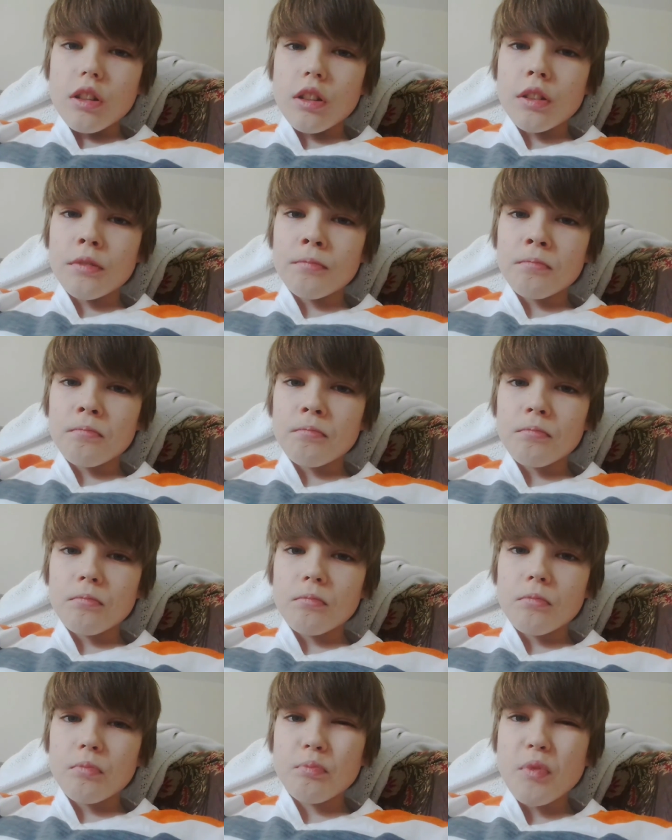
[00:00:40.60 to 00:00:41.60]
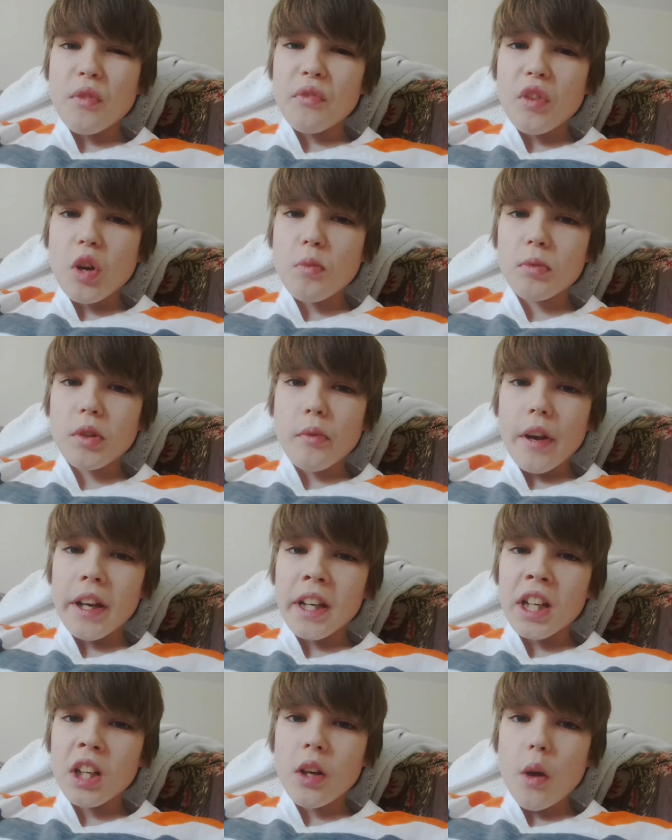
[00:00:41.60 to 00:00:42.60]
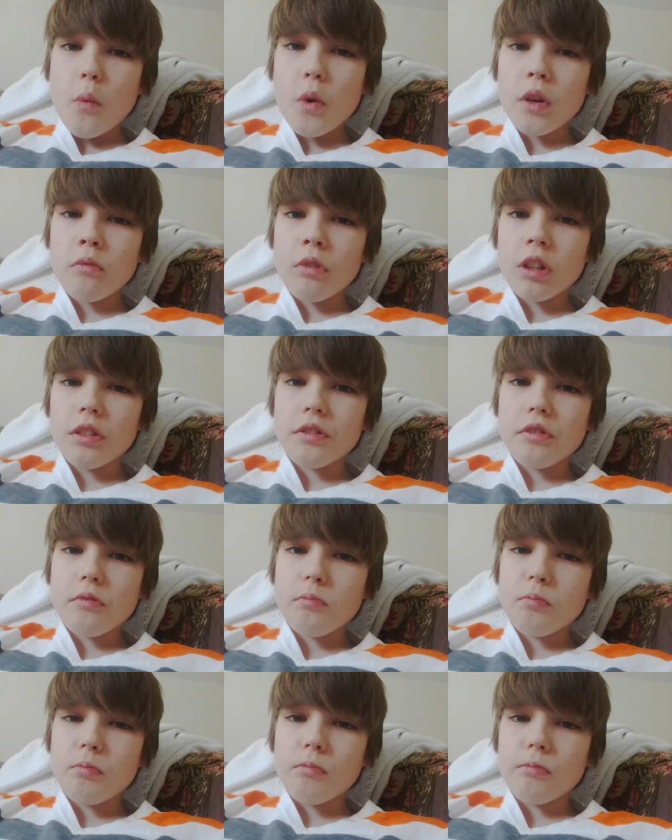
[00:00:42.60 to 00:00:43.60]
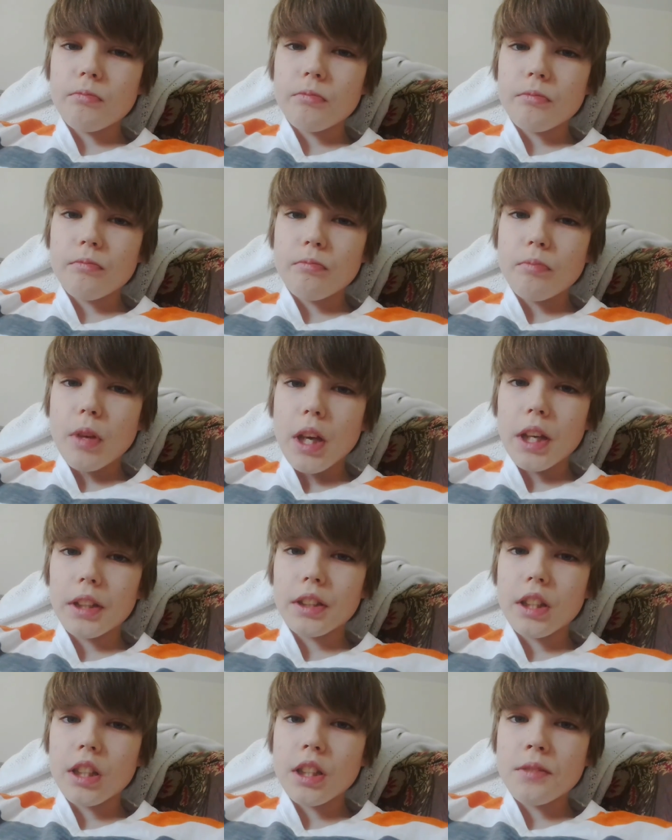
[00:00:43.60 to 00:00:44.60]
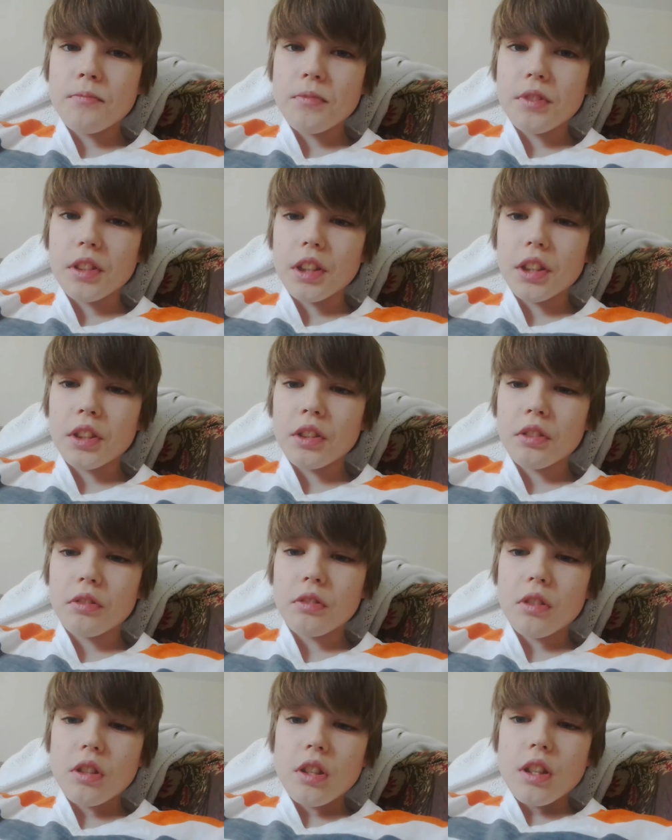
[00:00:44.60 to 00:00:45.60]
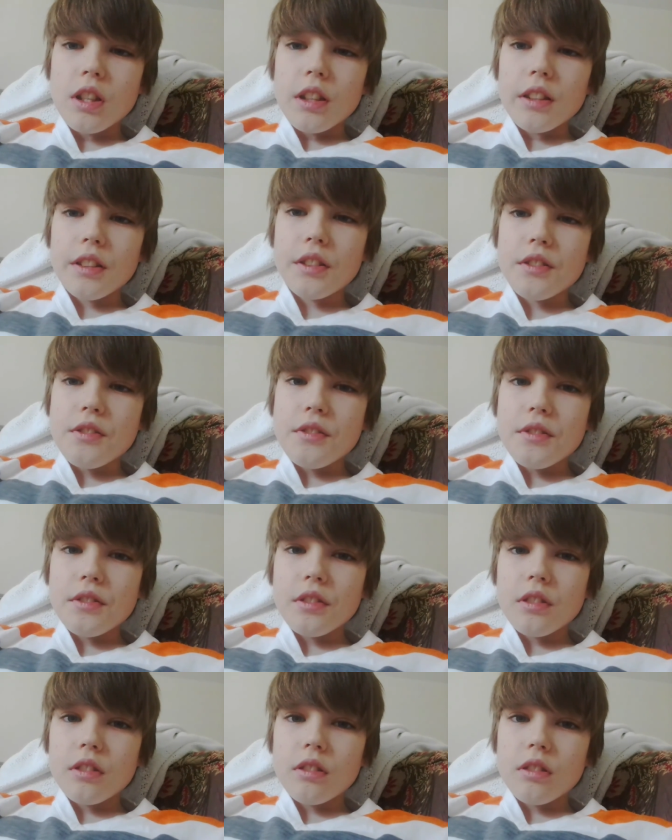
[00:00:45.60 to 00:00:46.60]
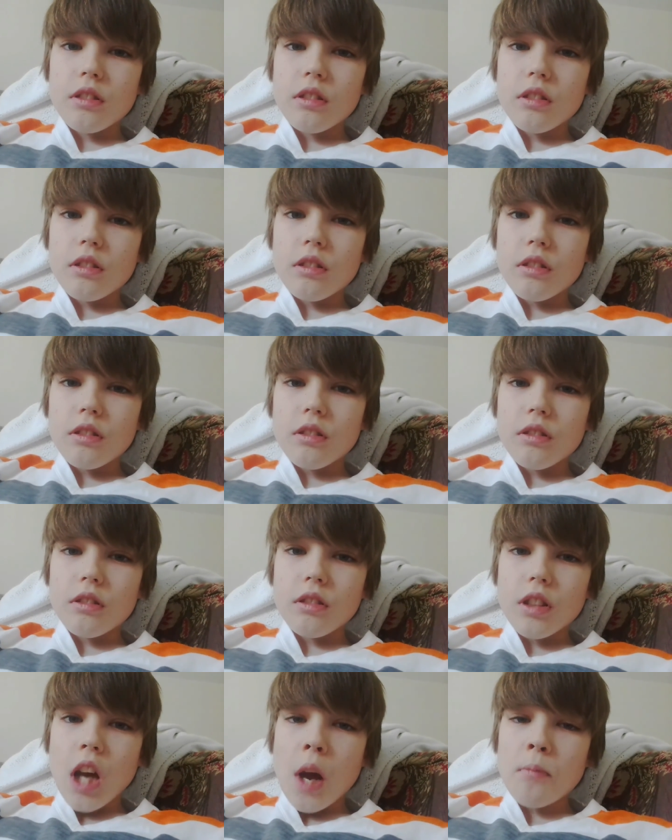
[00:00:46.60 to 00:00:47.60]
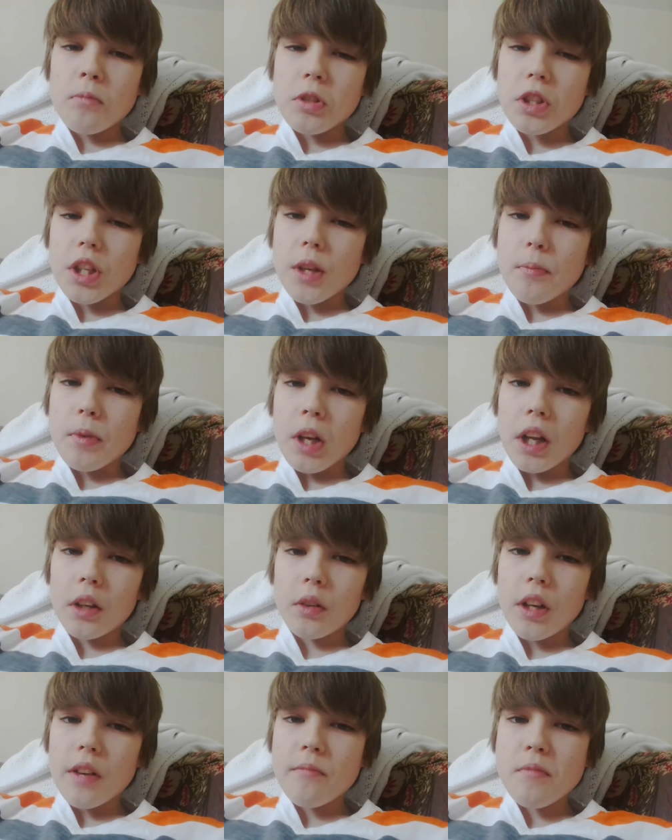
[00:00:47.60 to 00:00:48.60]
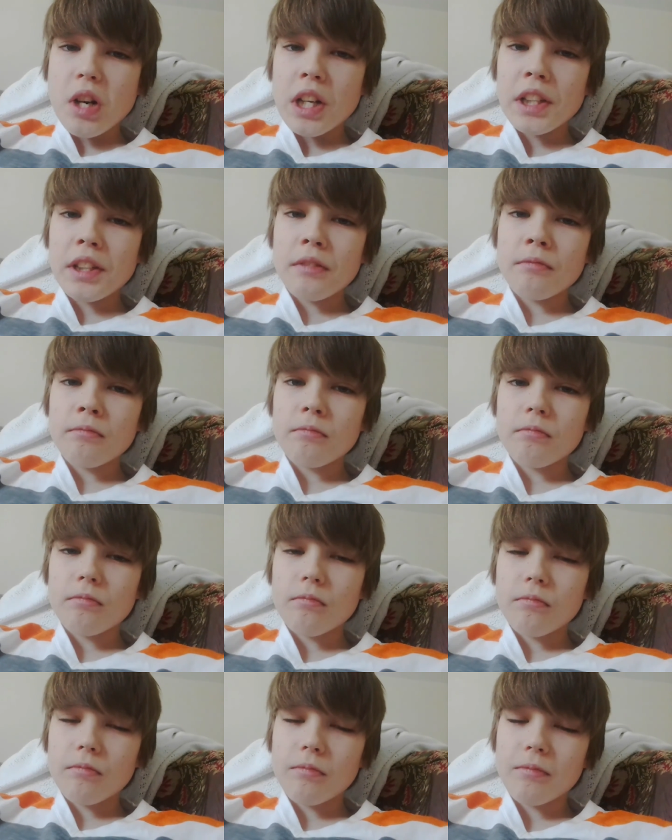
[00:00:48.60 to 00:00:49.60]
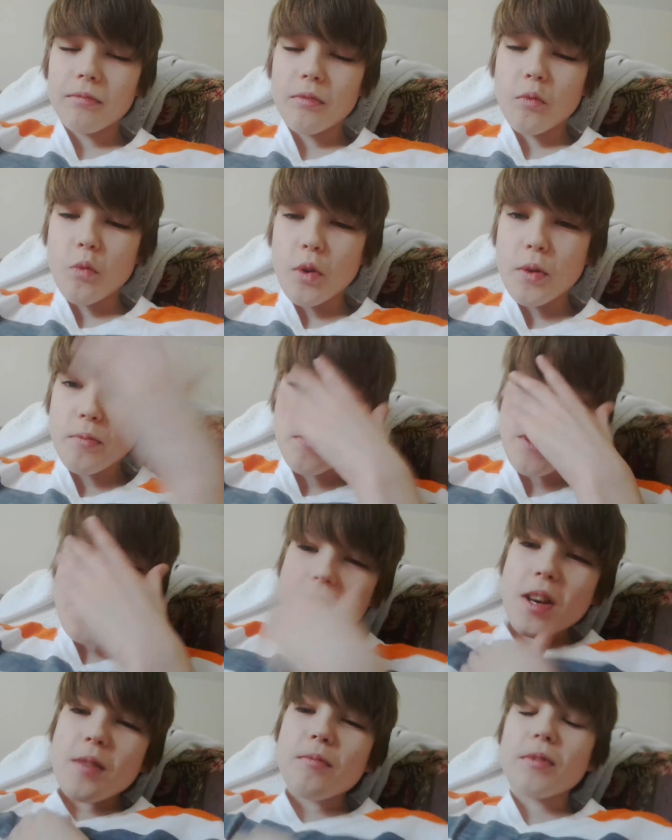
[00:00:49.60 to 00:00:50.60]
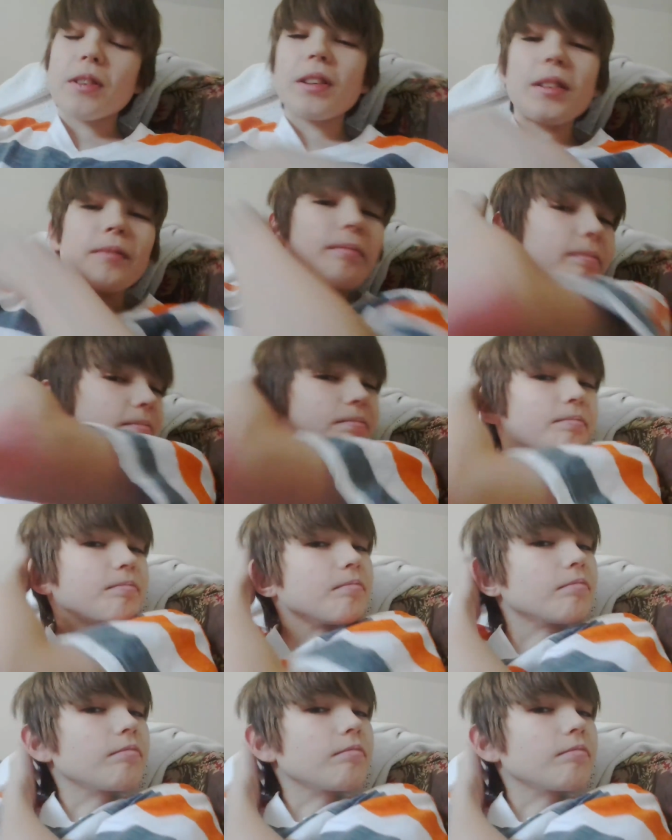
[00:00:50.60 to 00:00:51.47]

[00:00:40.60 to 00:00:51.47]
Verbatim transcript: Um, preferably right now, I wouldn't want to do paid games, like, you know, because I'm cheap and I don't have money. Rip. But, um,